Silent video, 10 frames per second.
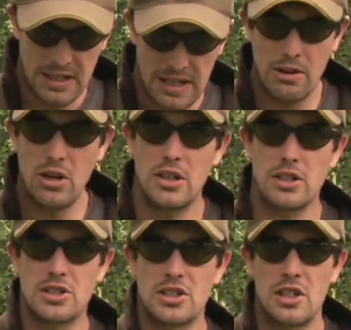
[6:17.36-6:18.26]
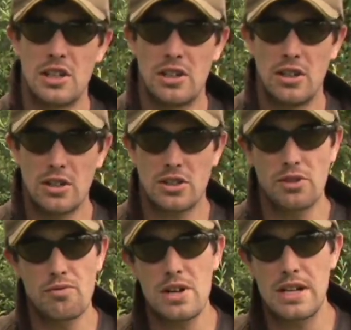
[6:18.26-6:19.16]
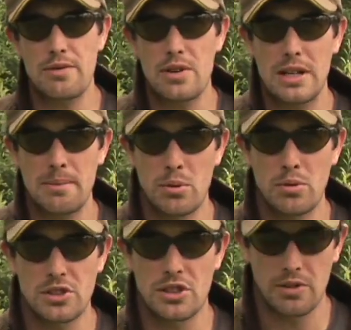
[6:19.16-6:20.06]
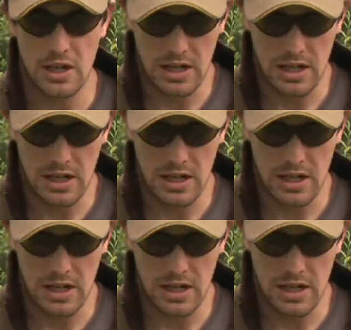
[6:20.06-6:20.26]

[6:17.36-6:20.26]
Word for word: Now hooks, hooks are really, really important